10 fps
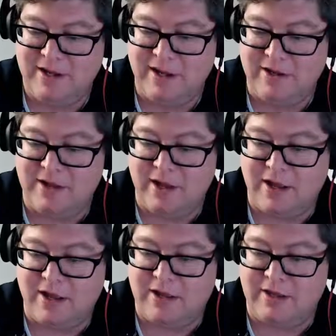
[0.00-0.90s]
Uh,
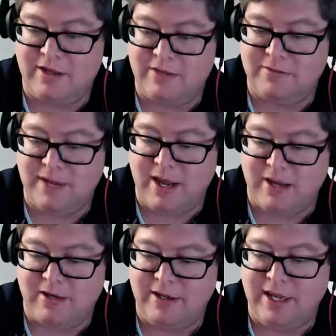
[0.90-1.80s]

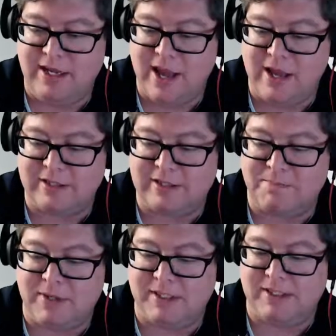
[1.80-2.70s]
uh, he has a
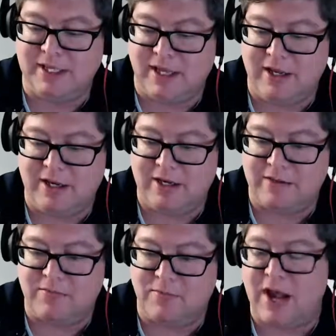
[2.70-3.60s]
bazillion of
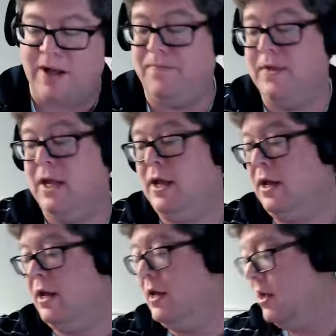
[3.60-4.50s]
them. Wow.
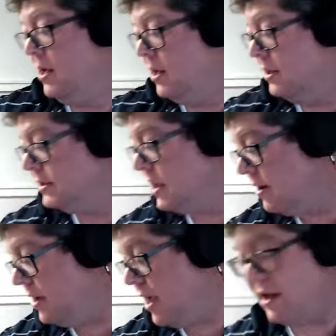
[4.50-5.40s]

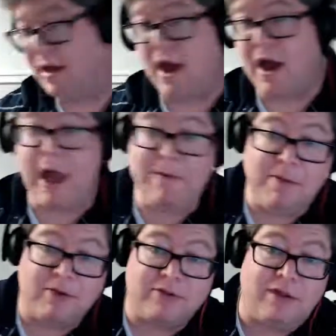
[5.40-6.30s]
So yeah, uh, happy
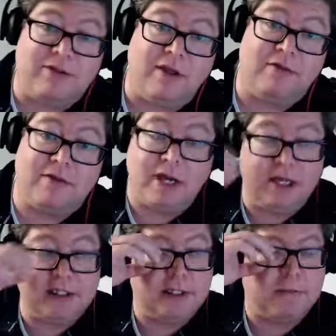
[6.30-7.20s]
birthday, Theo.
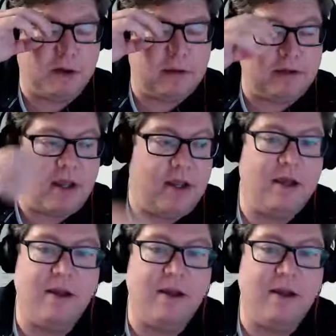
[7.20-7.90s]
Today's his birthday.